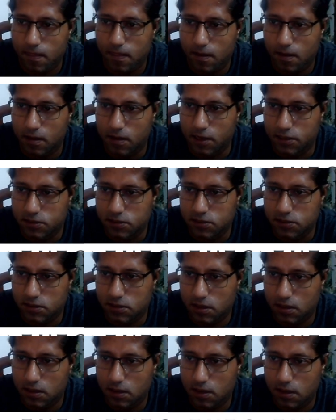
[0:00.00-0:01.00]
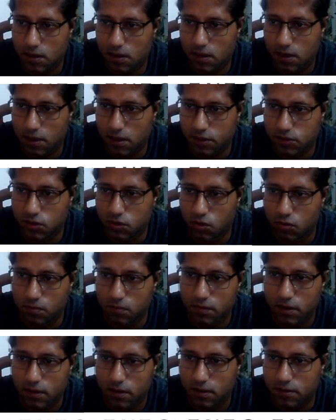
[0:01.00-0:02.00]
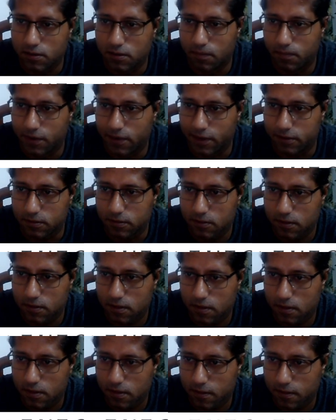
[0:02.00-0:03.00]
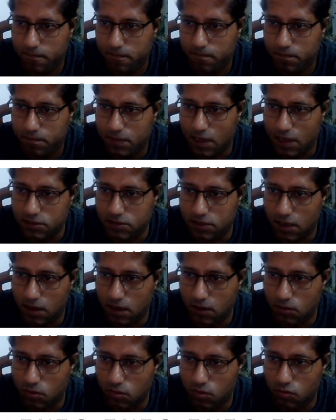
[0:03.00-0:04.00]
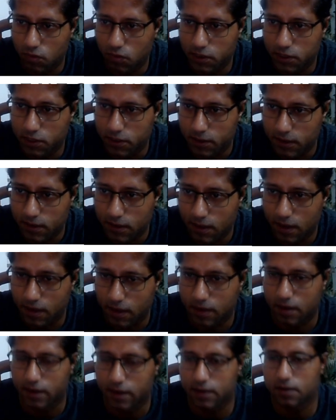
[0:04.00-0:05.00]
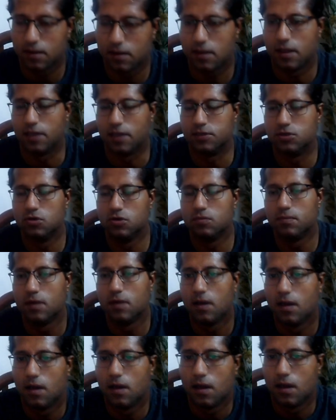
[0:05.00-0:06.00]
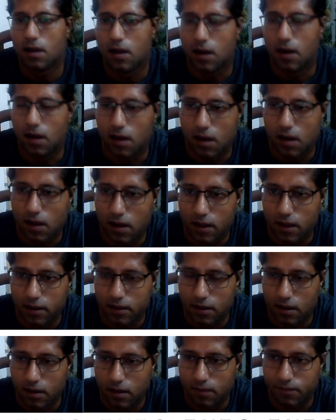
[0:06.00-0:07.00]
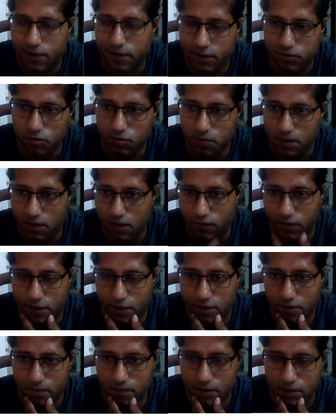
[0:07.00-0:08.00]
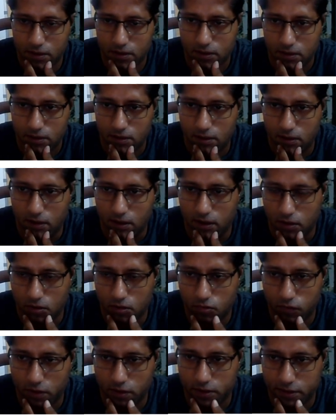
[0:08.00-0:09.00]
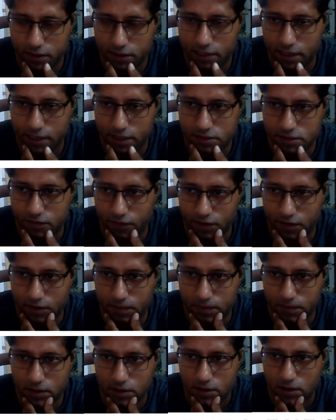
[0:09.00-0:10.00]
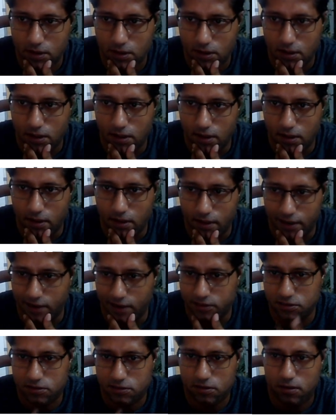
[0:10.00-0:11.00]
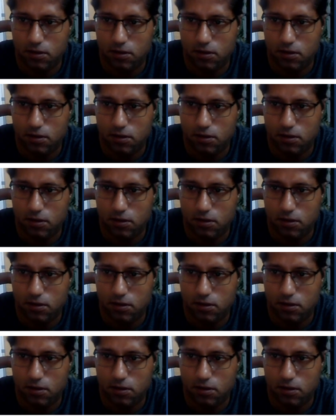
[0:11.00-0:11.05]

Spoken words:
let's assume the breadth as the unknown quantity, and let assume breadth to be a variable, unknown quantity, that is a variable x.